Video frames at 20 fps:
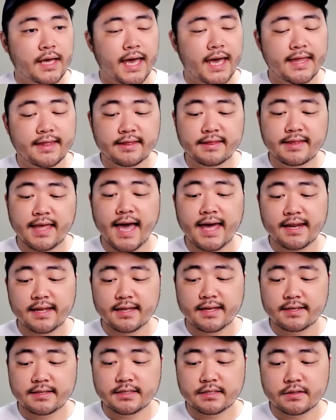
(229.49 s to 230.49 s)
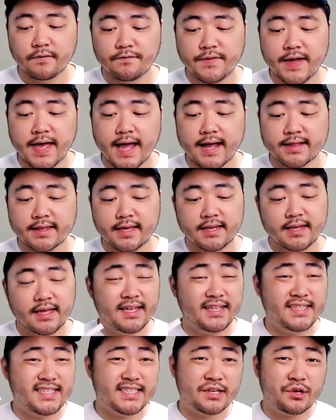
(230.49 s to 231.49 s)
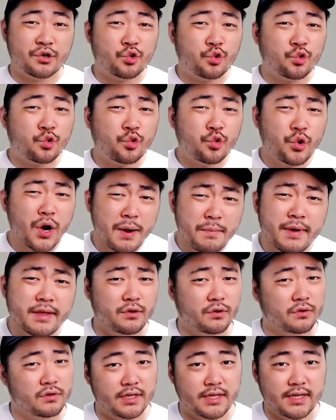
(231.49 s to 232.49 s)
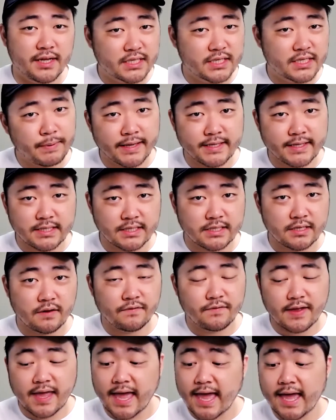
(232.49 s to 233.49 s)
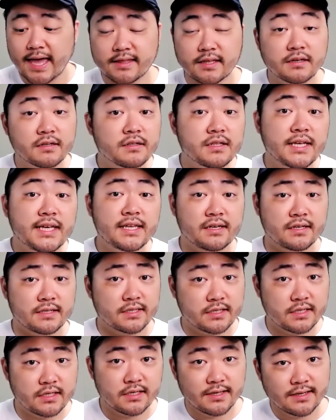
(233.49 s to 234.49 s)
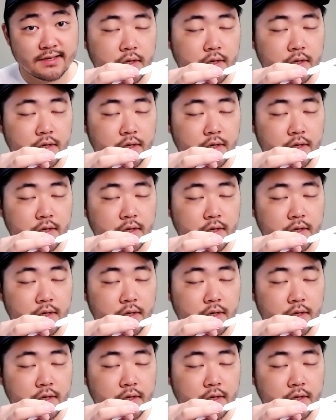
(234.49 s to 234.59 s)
And that is the fact that it's criminally expensive and elitist.